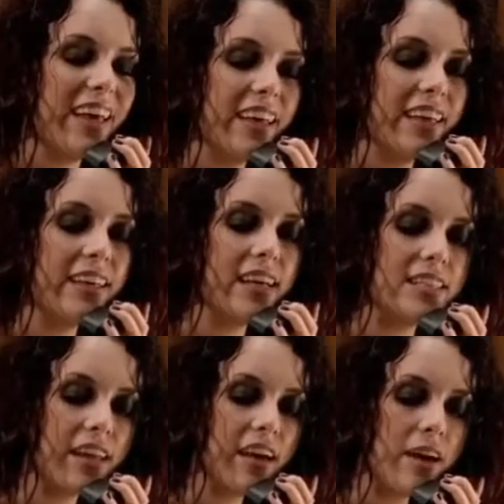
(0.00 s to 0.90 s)
about the
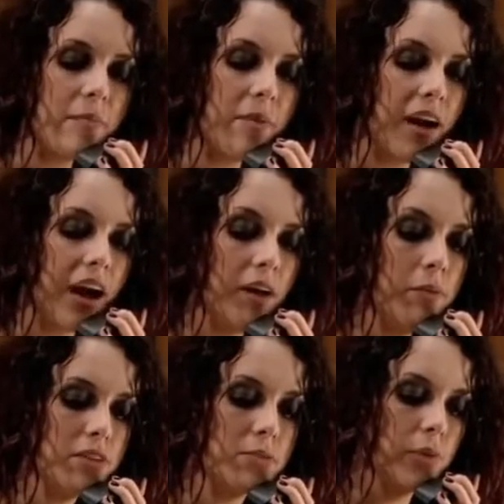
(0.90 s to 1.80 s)
party
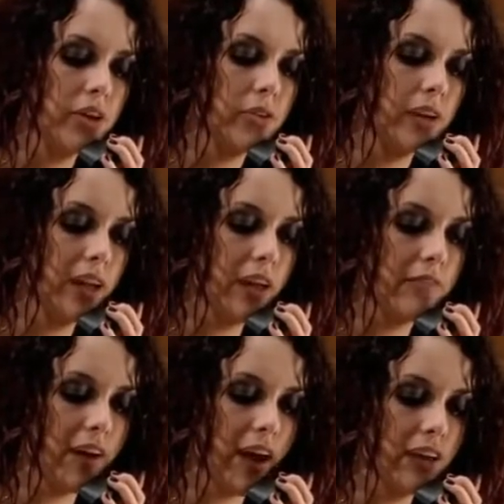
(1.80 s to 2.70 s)
location.
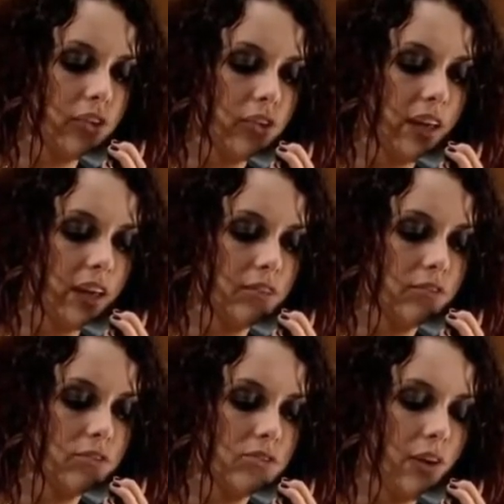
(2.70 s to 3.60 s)
Although both used